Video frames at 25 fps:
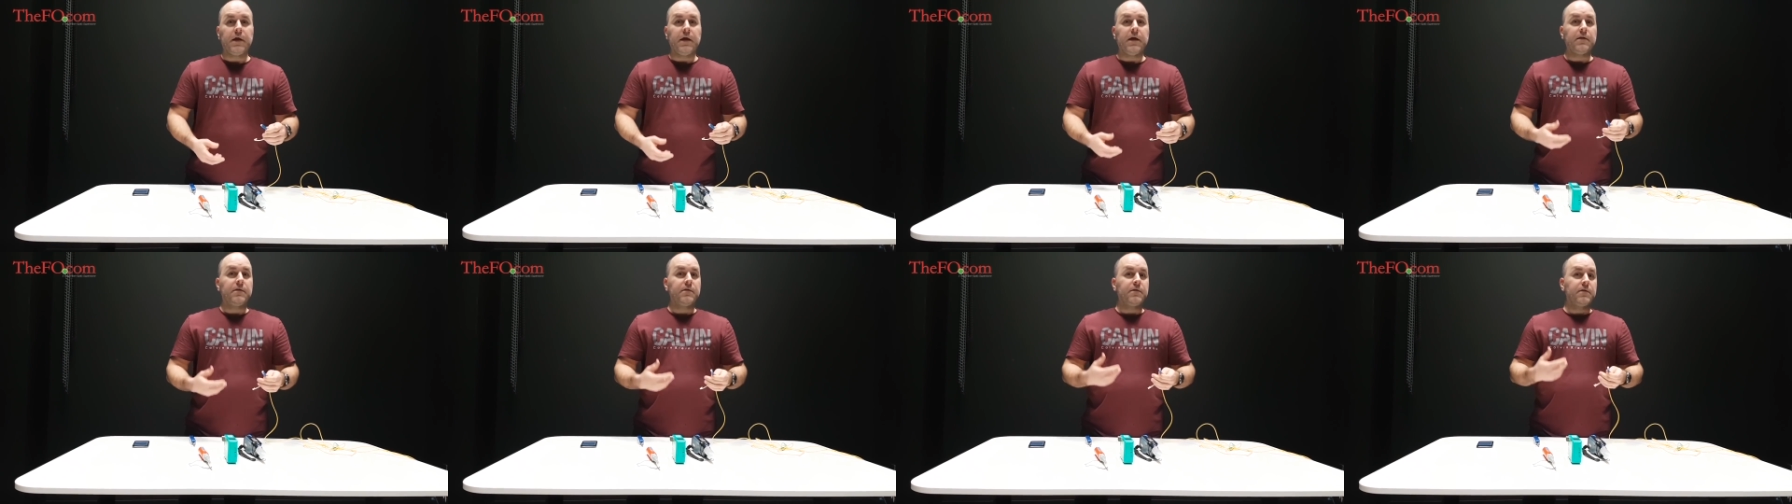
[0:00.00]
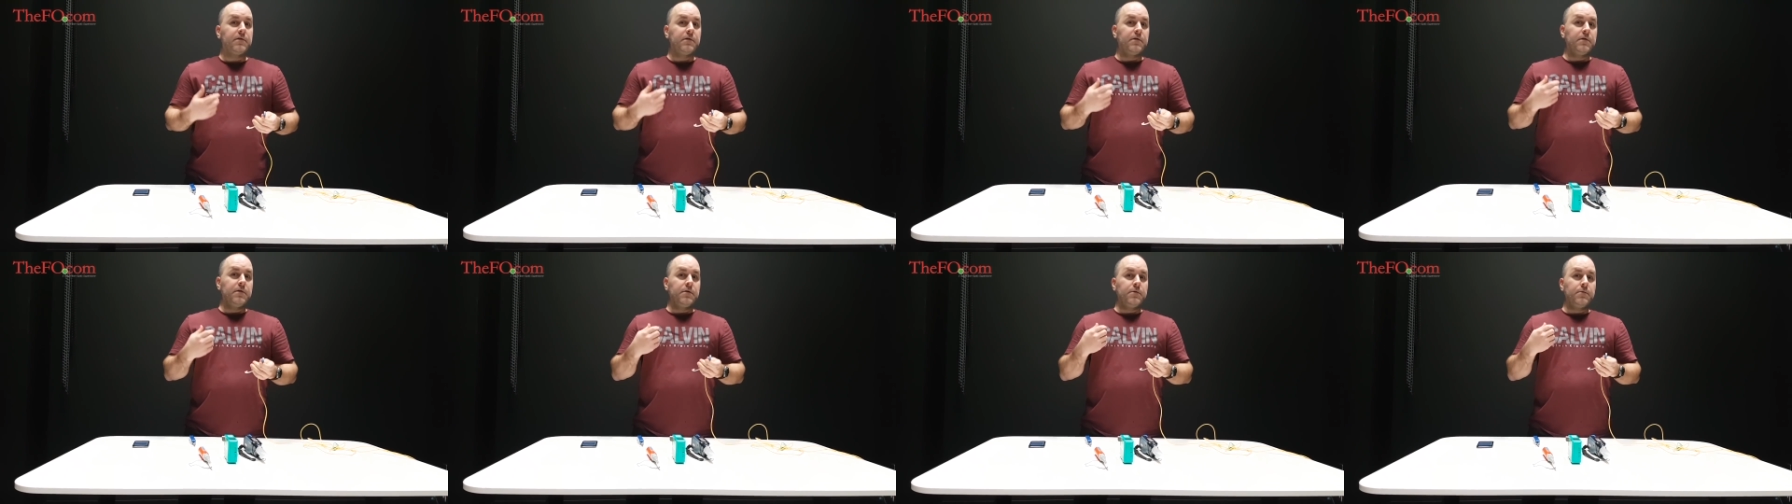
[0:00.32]

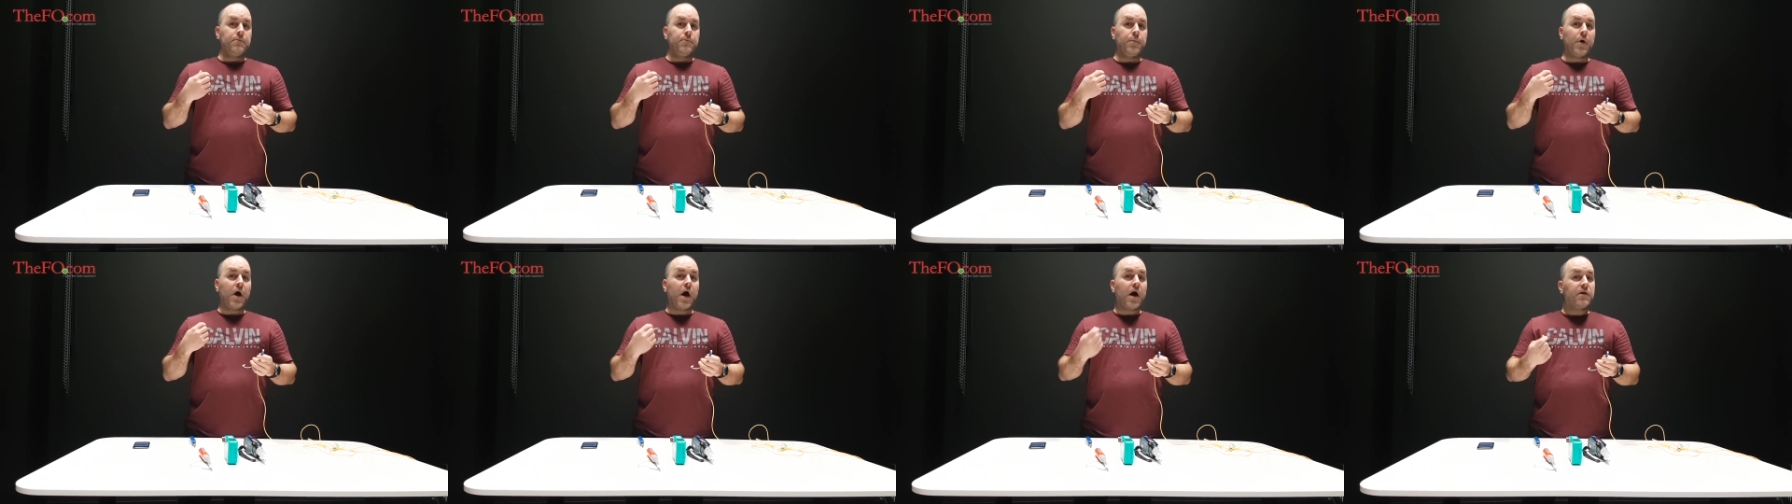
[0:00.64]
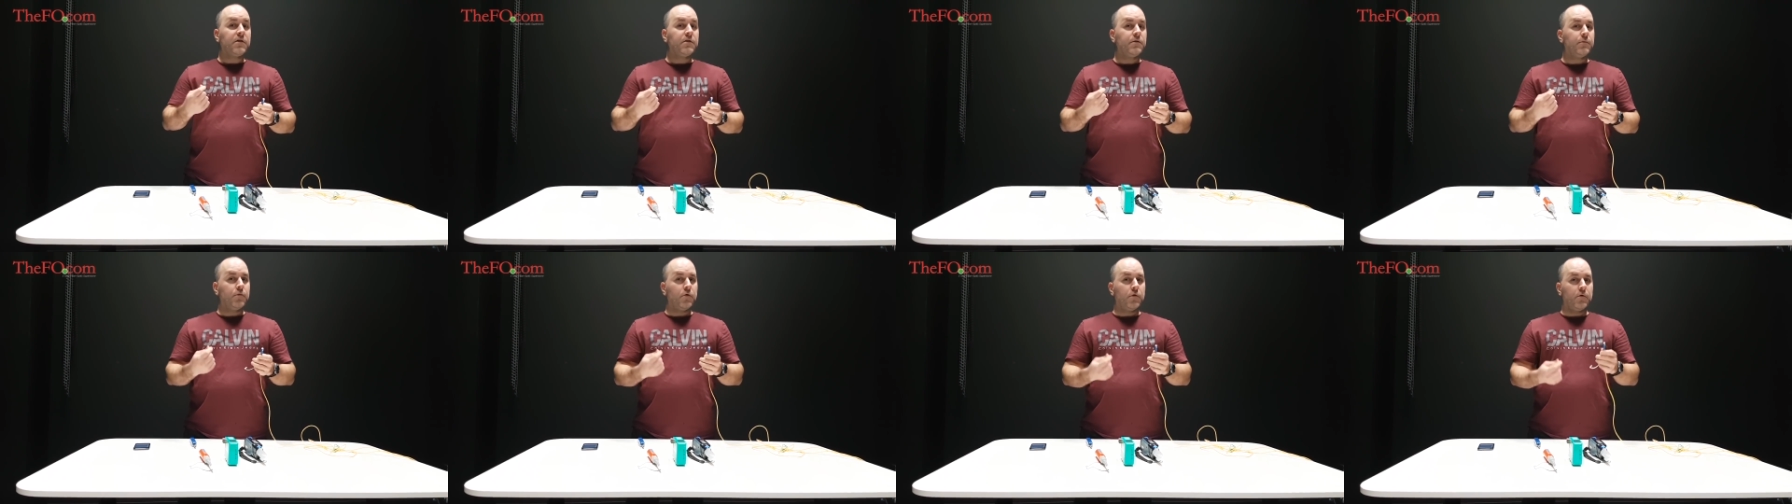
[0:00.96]
it's
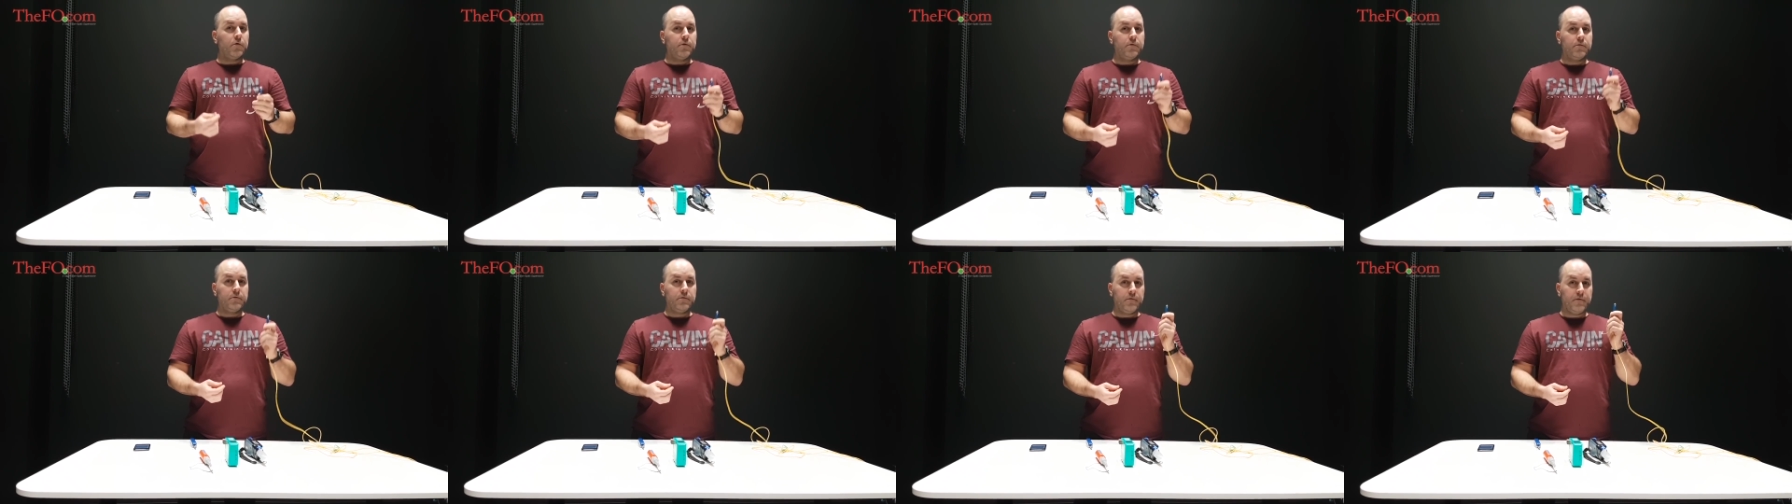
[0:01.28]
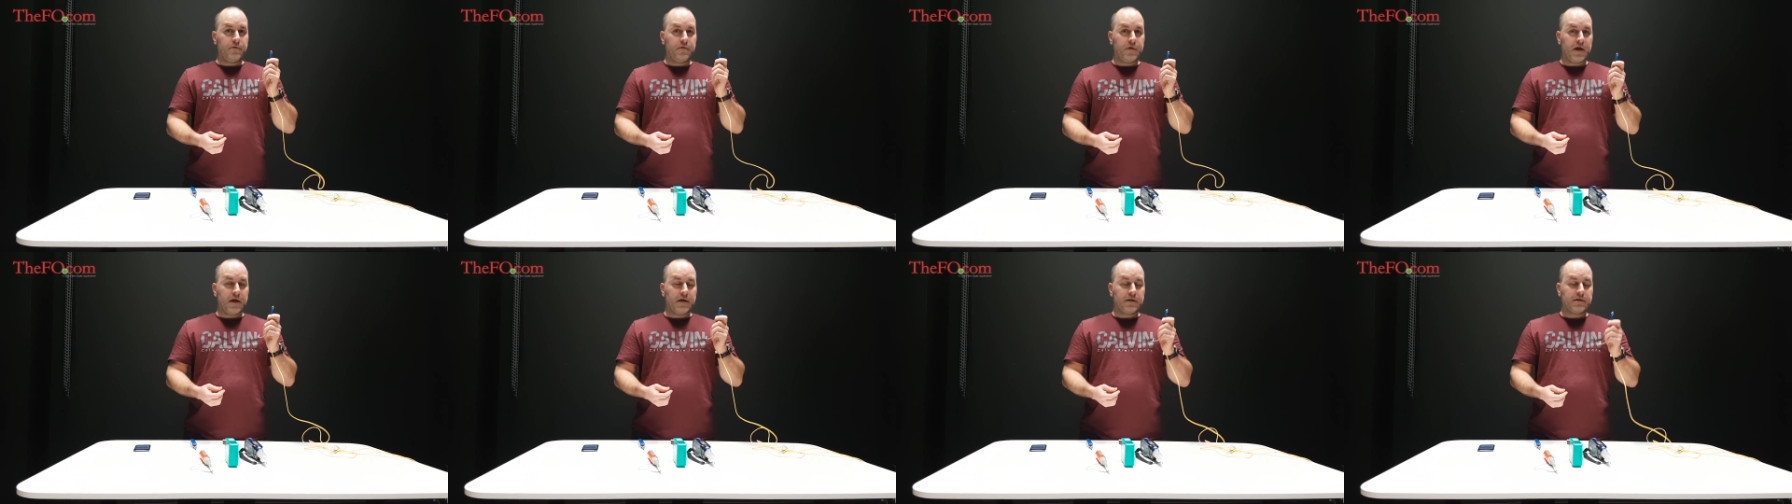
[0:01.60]
possible
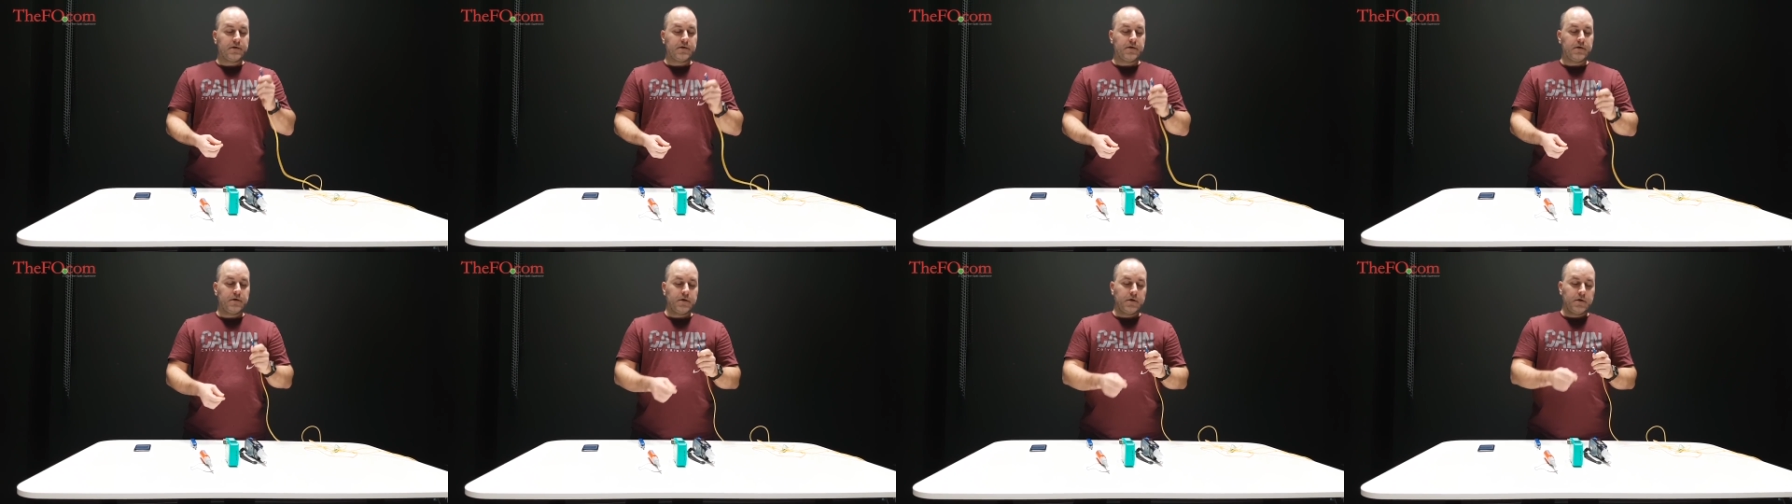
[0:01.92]
that